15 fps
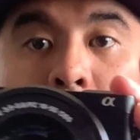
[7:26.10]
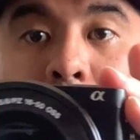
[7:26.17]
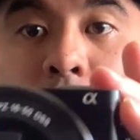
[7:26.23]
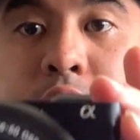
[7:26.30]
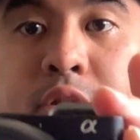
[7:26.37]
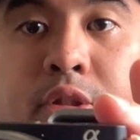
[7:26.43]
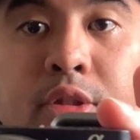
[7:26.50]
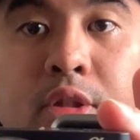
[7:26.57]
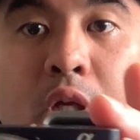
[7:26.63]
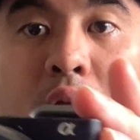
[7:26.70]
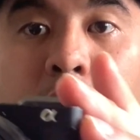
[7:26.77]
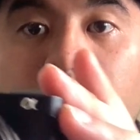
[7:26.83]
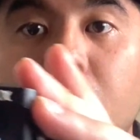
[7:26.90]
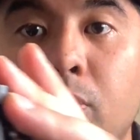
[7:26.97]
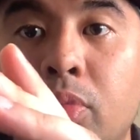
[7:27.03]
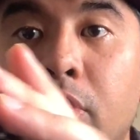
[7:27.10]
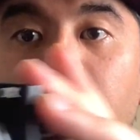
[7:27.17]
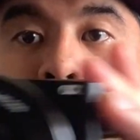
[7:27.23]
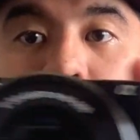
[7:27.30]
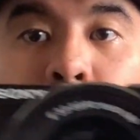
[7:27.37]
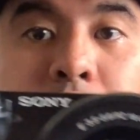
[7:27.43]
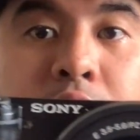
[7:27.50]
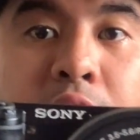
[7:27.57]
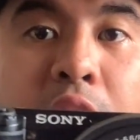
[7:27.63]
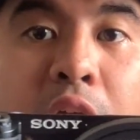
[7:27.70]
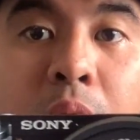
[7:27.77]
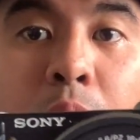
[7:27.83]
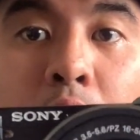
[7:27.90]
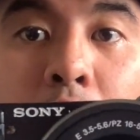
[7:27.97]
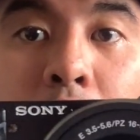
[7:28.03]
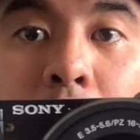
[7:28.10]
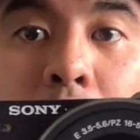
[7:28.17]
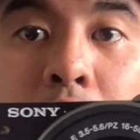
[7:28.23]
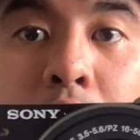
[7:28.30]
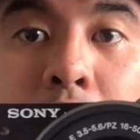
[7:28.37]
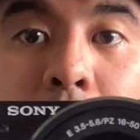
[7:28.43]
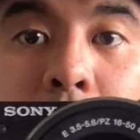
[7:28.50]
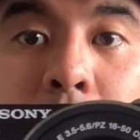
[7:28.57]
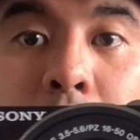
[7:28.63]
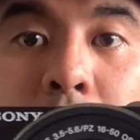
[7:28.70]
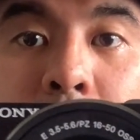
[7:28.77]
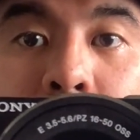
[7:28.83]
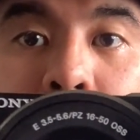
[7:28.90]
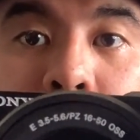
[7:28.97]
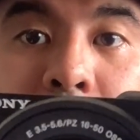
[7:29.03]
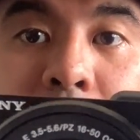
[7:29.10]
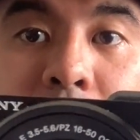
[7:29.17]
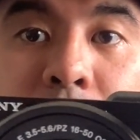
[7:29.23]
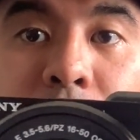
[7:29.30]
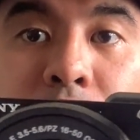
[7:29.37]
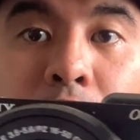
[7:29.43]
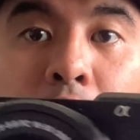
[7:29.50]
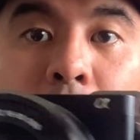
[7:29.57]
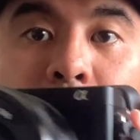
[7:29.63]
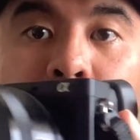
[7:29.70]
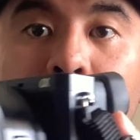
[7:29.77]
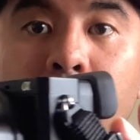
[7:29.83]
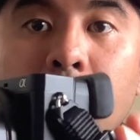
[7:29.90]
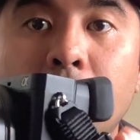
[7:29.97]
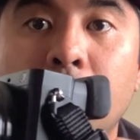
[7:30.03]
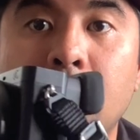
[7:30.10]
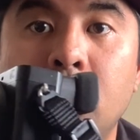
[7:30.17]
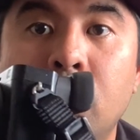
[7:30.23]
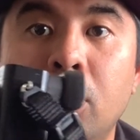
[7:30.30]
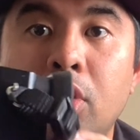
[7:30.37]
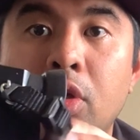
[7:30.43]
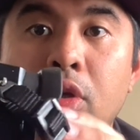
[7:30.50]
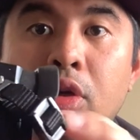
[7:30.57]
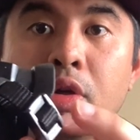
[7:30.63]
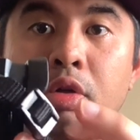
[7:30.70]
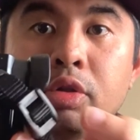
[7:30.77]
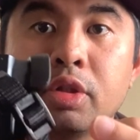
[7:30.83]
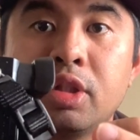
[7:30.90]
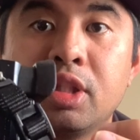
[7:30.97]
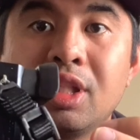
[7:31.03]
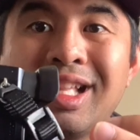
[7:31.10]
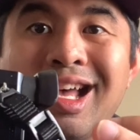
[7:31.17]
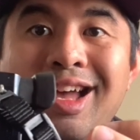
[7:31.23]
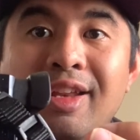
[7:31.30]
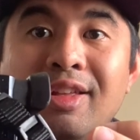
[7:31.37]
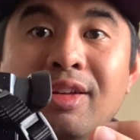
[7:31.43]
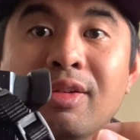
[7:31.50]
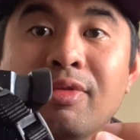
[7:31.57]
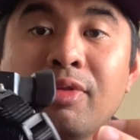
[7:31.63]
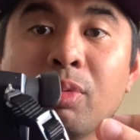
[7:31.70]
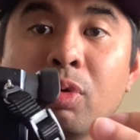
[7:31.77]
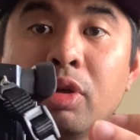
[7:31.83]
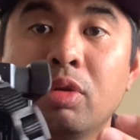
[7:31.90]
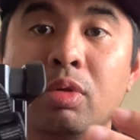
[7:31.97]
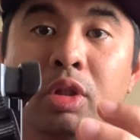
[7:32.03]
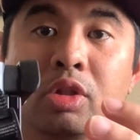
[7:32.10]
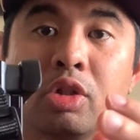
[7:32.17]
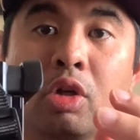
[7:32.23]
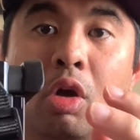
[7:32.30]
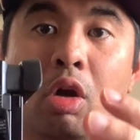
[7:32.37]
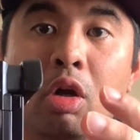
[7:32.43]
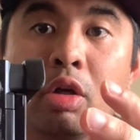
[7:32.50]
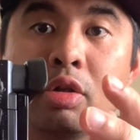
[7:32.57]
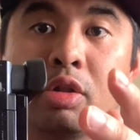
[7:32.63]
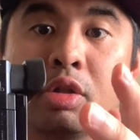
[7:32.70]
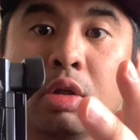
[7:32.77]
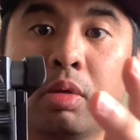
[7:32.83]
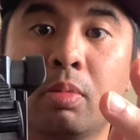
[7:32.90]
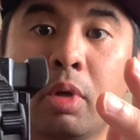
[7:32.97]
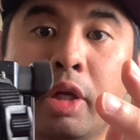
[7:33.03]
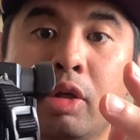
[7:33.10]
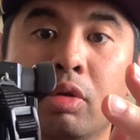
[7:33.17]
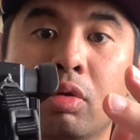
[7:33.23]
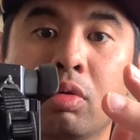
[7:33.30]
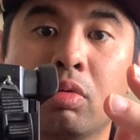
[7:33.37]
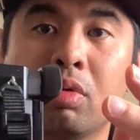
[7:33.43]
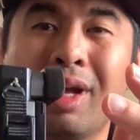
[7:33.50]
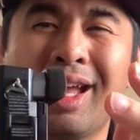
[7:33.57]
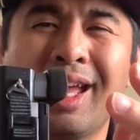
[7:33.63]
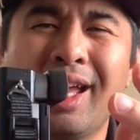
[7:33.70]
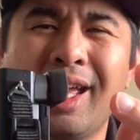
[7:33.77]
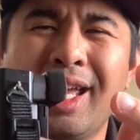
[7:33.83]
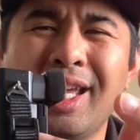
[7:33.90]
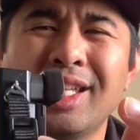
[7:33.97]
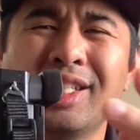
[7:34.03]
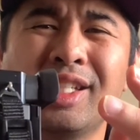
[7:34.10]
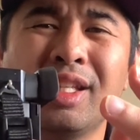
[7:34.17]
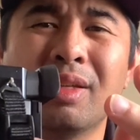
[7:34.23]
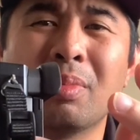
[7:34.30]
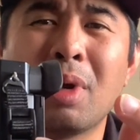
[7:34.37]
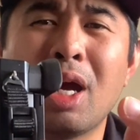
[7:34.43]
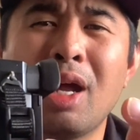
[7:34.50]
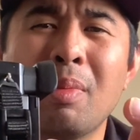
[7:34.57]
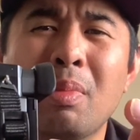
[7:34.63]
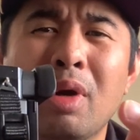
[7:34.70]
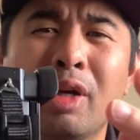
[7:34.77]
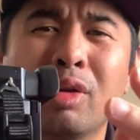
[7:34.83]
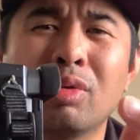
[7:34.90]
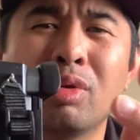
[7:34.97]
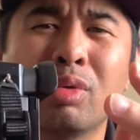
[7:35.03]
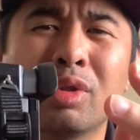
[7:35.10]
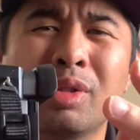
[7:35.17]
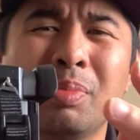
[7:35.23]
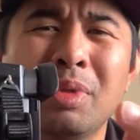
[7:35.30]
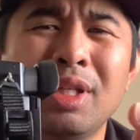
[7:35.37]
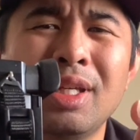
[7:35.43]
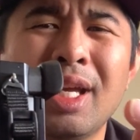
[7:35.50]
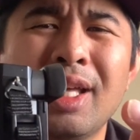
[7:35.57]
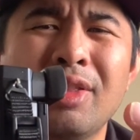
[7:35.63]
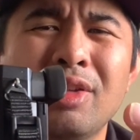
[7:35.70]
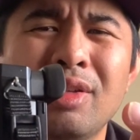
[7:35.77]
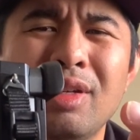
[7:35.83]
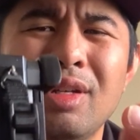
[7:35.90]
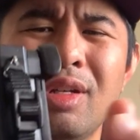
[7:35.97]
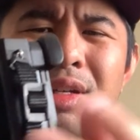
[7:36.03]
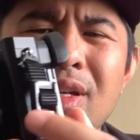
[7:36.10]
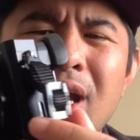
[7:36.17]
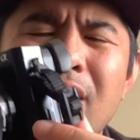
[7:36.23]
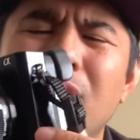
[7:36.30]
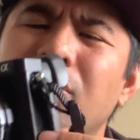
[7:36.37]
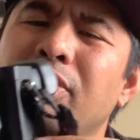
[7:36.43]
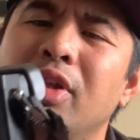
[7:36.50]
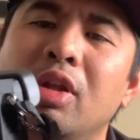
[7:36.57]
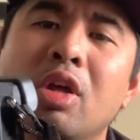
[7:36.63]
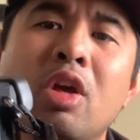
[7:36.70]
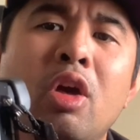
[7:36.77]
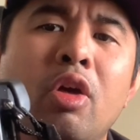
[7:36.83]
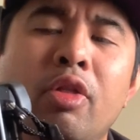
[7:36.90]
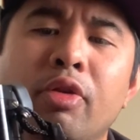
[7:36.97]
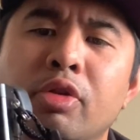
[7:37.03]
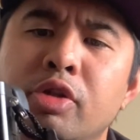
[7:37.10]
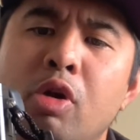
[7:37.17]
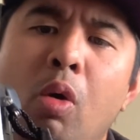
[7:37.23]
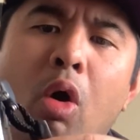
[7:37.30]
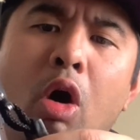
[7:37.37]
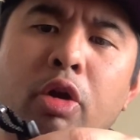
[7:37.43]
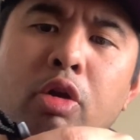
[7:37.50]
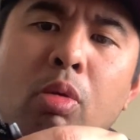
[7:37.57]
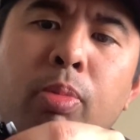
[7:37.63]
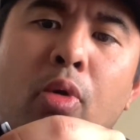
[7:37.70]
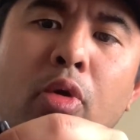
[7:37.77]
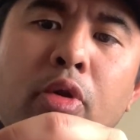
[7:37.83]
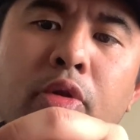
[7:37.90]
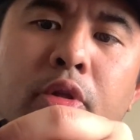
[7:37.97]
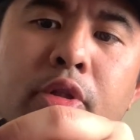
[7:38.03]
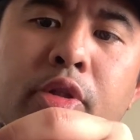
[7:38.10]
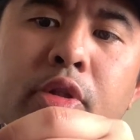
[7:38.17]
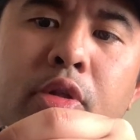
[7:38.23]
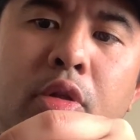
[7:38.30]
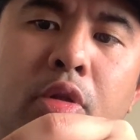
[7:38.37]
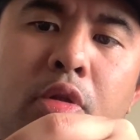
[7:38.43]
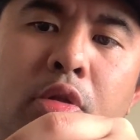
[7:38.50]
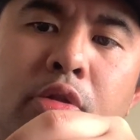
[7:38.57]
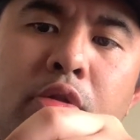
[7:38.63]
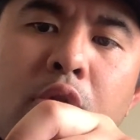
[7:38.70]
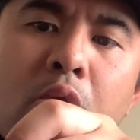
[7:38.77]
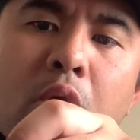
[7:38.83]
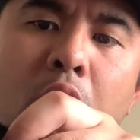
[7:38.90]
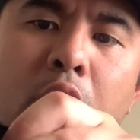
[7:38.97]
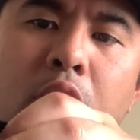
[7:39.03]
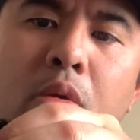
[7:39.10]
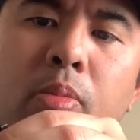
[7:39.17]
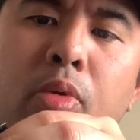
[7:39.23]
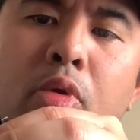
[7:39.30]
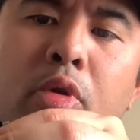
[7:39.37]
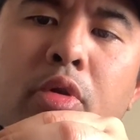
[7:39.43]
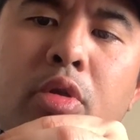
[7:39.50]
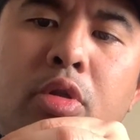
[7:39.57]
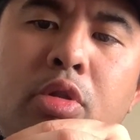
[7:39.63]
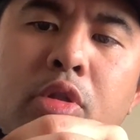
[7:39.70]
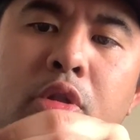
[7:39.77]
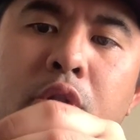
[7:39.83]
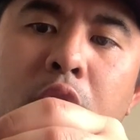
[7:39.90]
This is, let me bring it. Where's the camera on here? This is the front of it. There's a slot here for where you can charge a micro HDMI and micro USB, and then I don't think there's no audio port in this. There's no audio port in this.